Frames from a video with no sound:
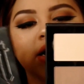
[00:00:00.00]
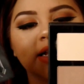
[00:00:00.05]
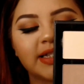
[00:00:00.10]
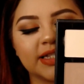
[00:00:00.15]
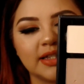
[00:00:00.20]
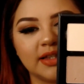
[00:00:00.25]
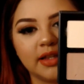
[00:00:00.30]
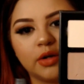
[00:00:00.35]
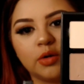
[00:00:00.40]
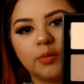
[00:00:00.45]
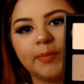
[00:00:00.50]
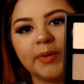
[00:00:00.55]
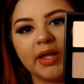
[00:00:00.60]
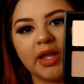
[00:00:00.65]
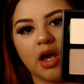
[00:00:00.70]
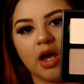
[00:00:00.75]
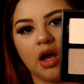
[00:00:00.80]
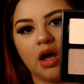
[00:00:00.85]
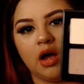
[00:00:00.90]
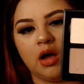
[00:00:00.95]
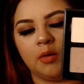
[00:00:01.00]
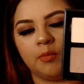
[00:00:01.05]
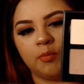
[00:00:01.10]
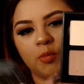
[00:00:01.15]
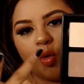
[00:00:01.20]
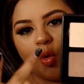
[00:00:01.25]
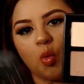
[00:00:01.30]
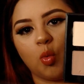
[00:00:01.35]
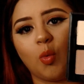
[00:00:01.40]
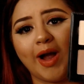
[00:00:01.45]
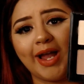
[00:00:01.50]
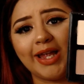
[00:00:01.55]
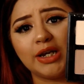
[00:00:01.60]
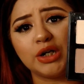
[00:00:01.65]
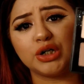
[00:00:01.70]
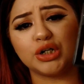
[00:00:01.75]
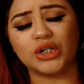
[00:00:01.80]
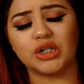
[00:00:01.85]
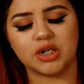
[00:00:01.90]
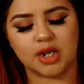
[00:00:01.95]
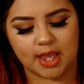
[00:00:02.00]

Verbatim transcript: It's a little bit um, wider